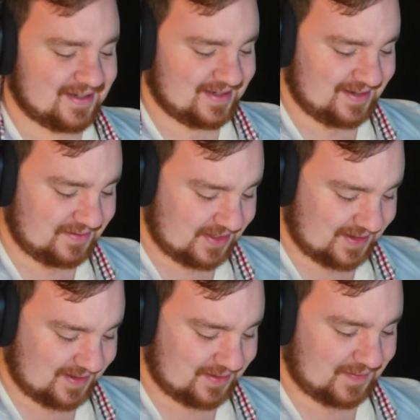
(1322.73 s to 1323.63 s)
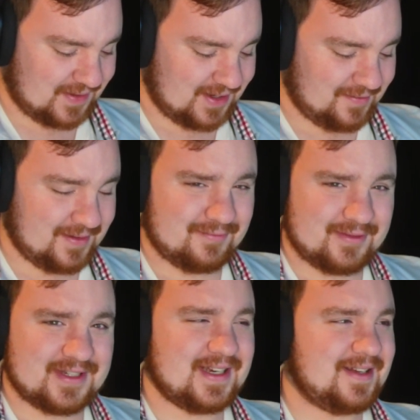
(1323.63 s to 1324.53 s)
It was a funny one,
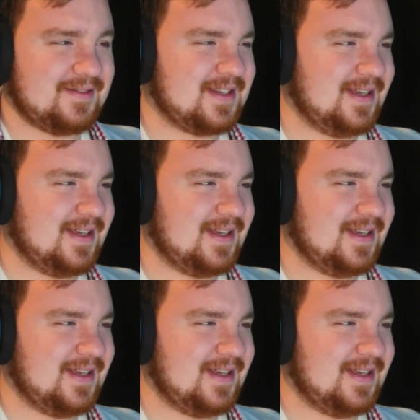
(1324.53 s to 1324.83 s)
wasn't it?